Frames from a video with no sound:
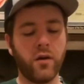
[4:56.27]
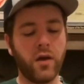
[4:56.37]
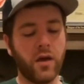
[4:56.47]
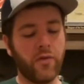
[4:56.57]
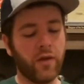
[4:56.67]

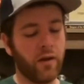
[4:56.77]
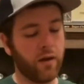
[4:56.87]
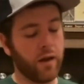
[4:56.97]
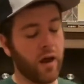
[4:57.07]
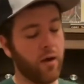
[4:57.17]
And
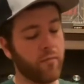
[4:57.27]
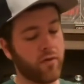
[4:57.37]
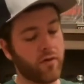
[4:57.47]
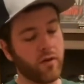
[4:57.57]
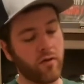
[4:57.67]
then now I'm
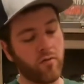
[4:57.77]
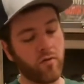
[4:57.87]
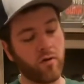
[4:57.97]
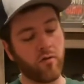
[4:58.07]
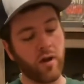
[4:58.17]
just gonna sort
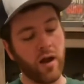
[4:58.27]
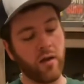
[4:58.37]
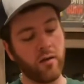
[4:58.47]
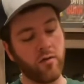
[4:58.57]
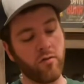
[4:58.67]

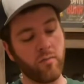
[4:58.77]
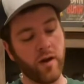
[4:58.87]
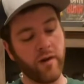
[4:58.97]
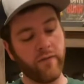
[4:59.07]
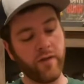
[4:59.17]
of use
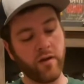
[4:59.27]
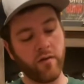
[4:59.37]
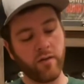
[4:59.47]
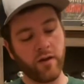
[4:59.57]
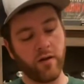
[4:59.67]
my
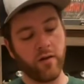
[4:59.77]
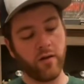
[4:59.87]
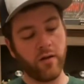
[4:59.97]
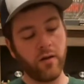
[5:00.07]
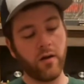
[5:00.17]
fingers here
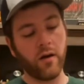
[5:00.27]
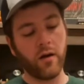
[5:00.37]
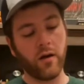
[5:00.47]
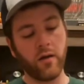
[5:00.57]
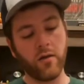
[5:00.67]

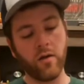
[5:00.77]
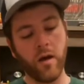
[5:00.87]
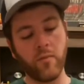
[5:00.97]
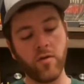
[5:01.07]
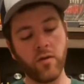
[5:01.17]
And
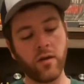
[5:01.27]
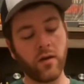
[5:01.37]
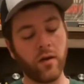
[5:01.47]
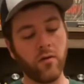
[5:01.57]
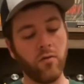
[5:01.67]
I'm using,
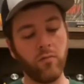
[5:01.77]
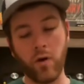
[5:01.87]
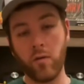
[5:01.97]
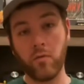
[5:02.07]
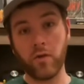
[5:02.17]
ooh, I
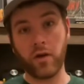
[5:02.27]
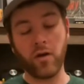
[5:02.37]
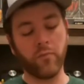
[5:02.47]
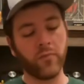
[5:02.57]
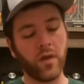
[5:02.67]
almost let go.